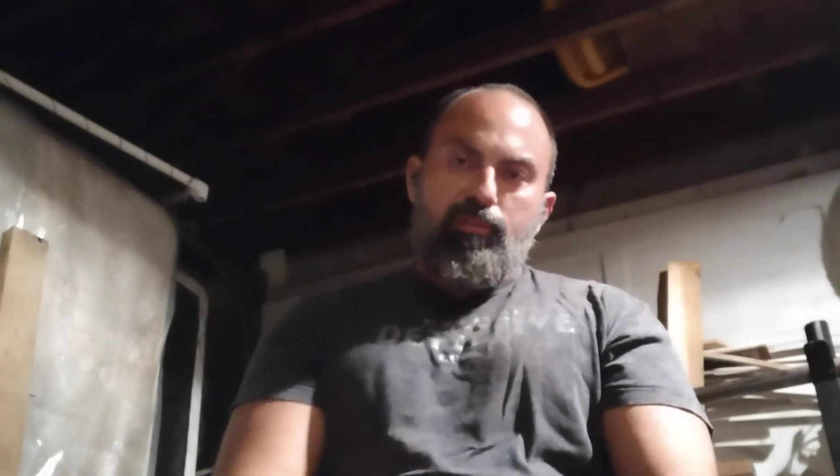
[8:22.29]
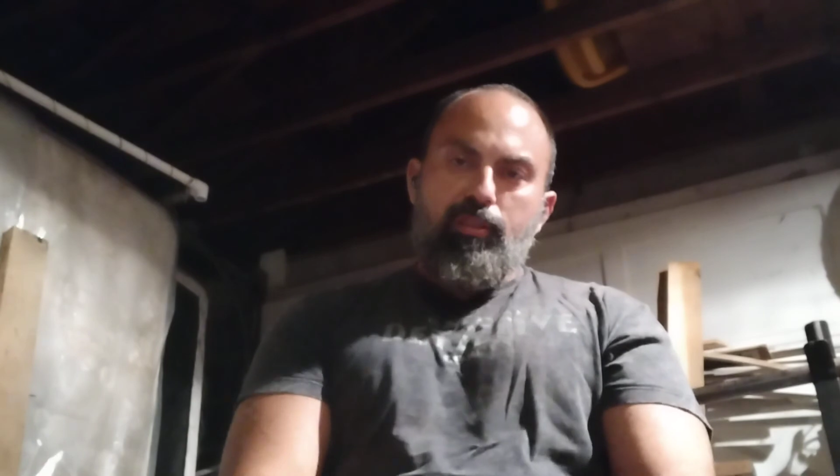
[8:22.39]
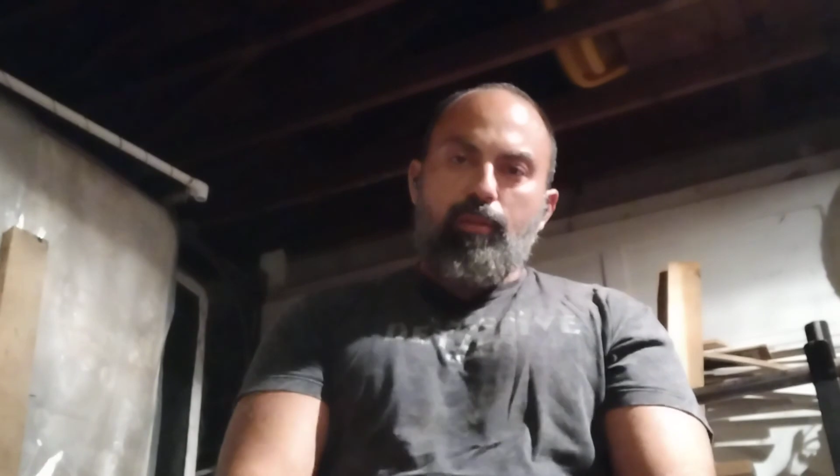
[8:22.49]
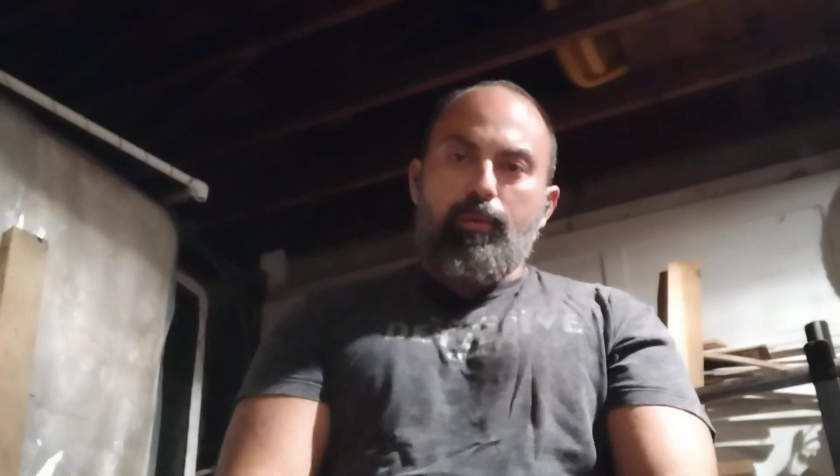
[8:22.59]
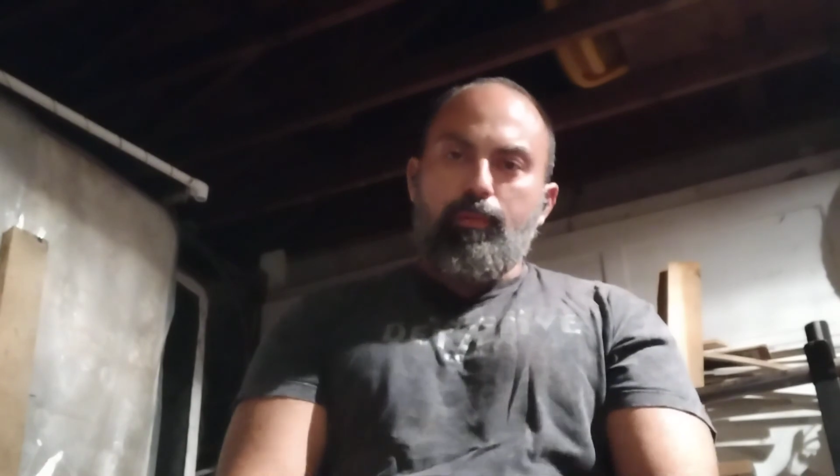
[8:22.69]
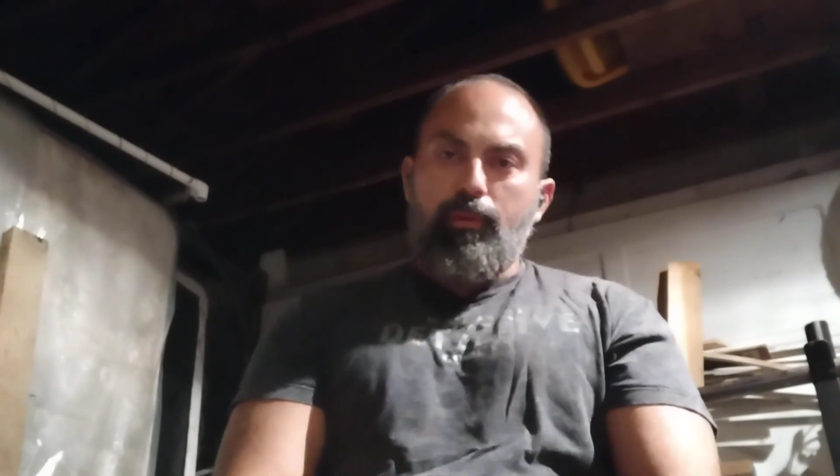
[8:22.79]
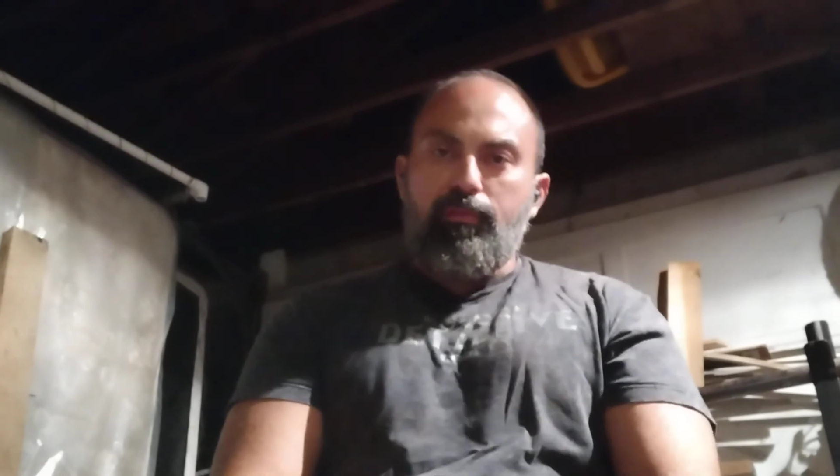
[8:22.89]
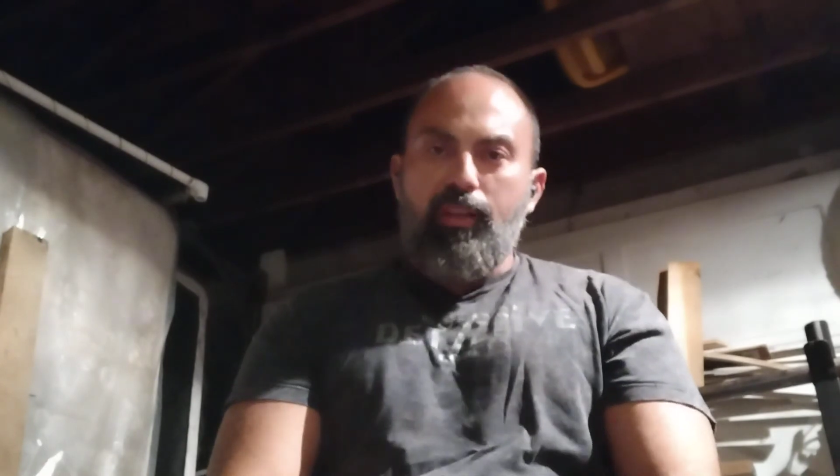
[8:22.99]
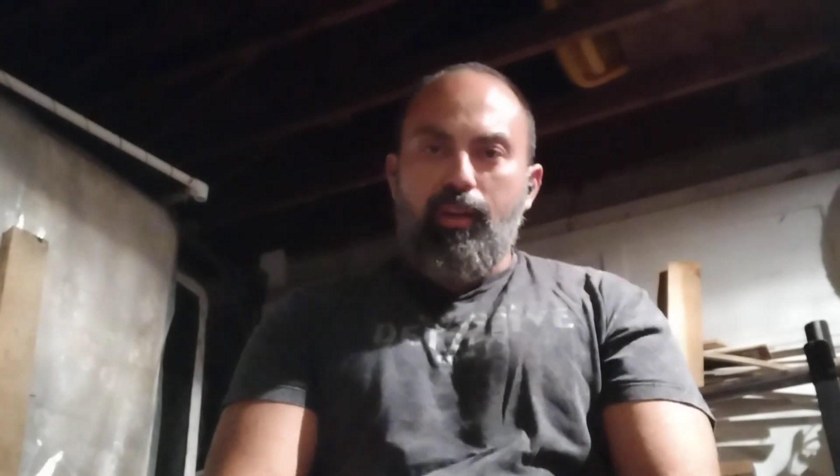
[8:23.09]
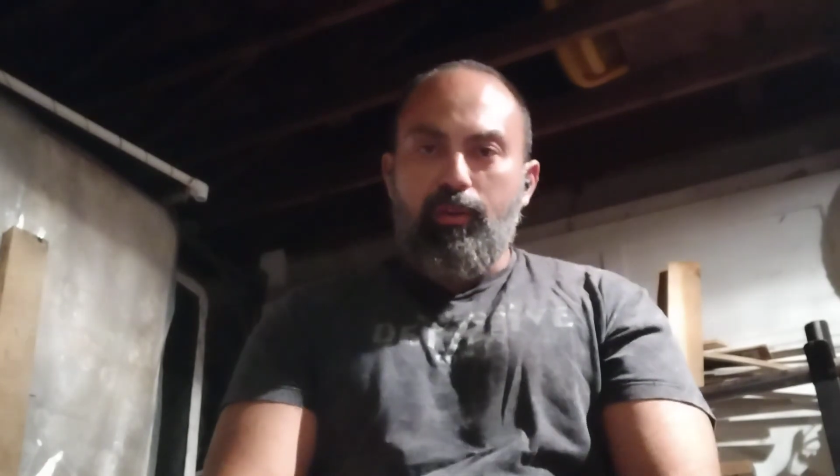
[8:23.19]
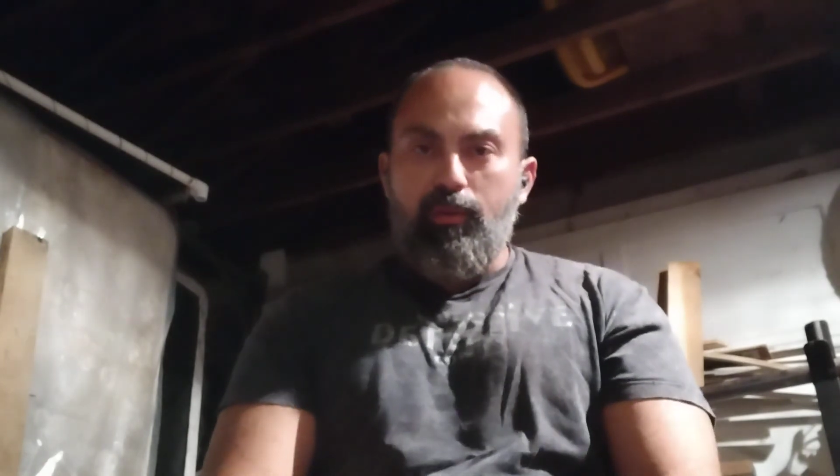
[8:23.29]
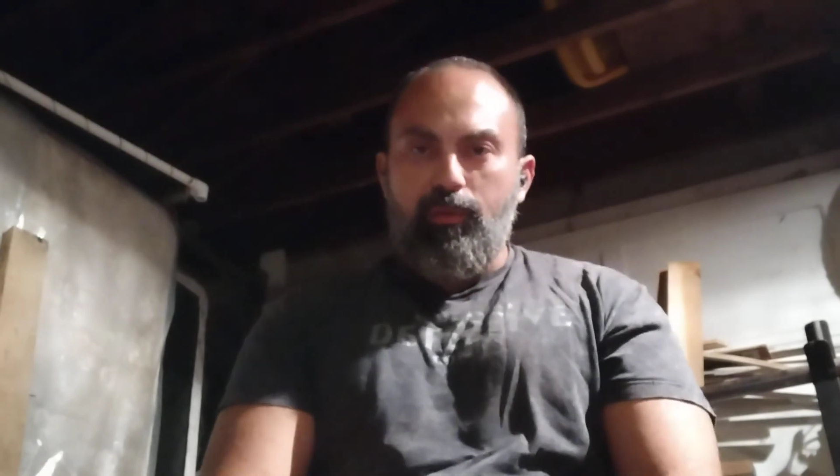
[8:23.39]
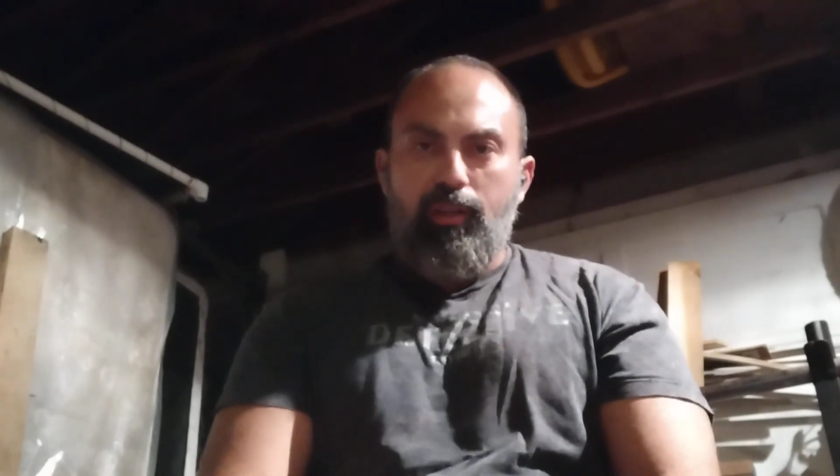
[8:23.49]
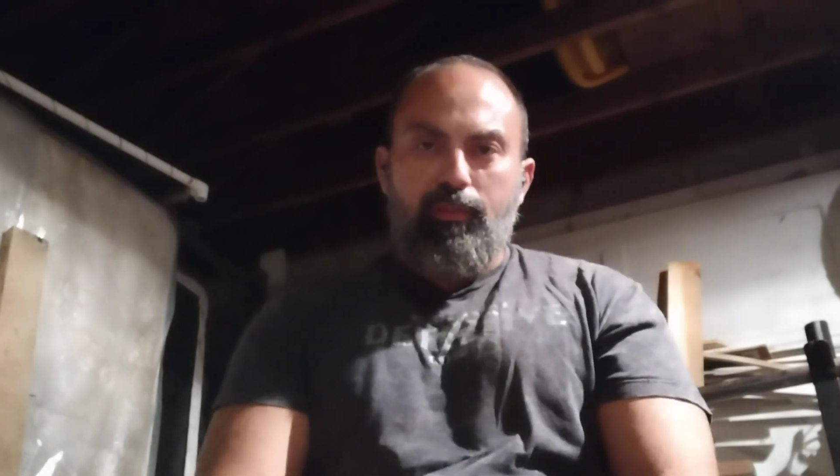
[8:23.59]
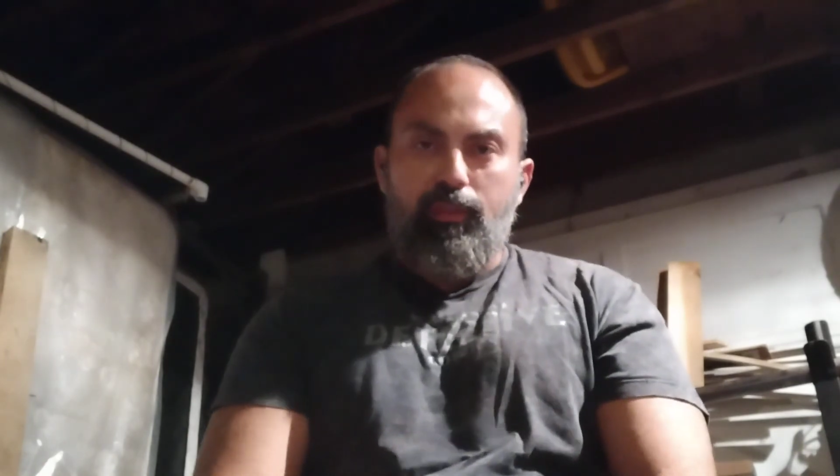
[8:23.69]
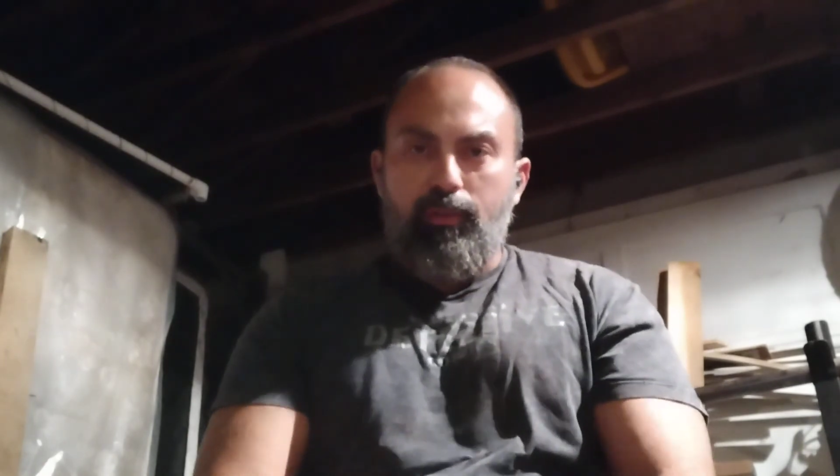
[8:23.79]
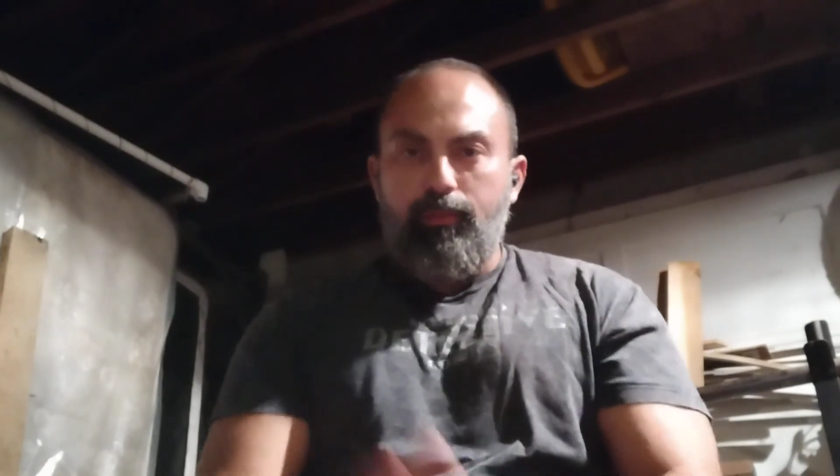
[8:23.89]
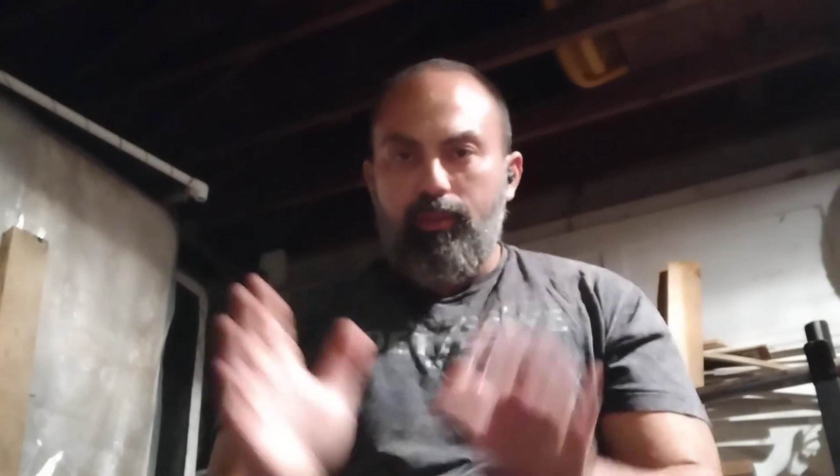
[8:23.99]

stomach being flatter or whatever.